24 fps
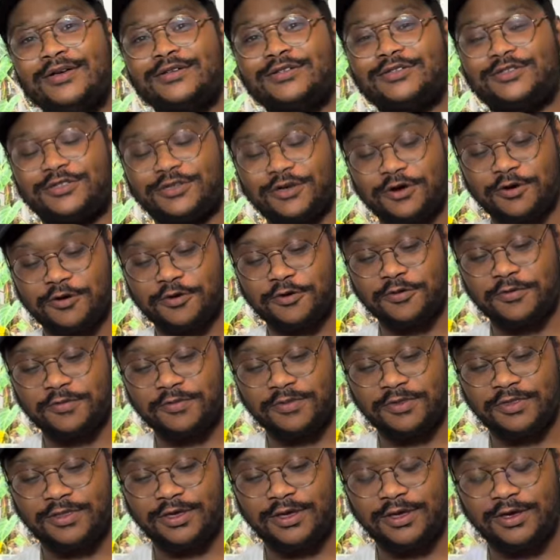So
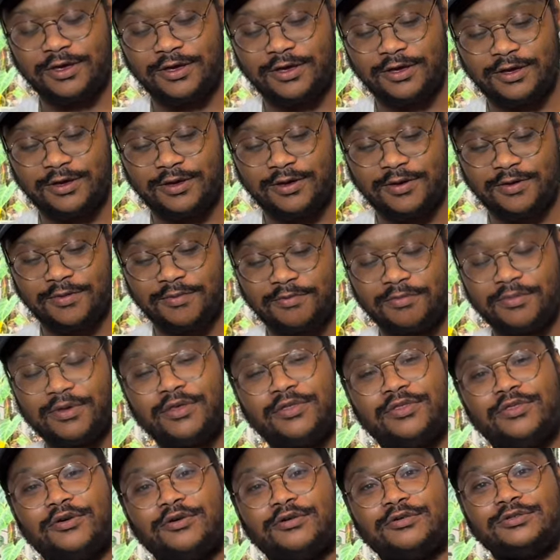the
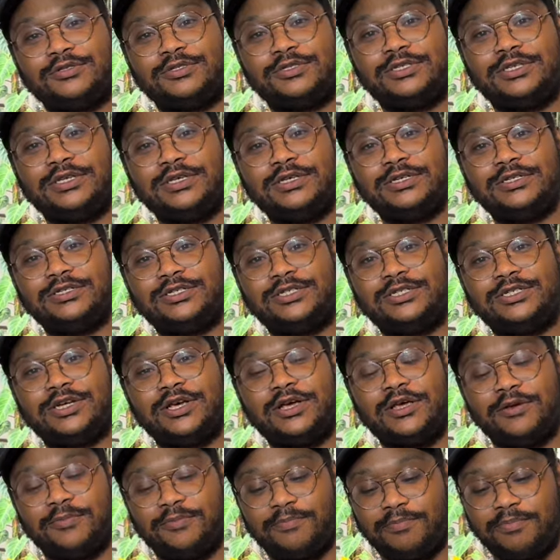Mythos
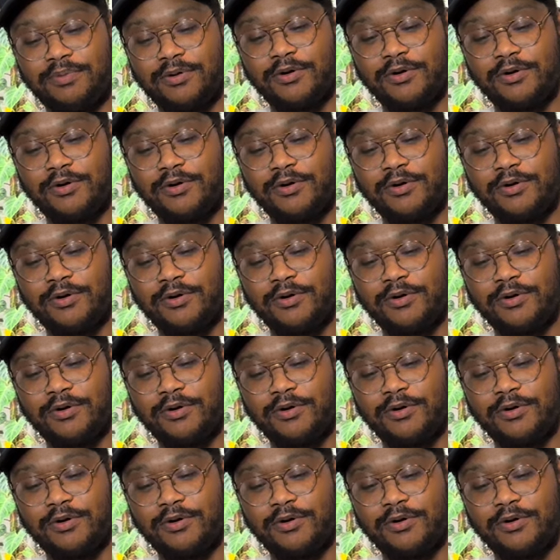D-shaped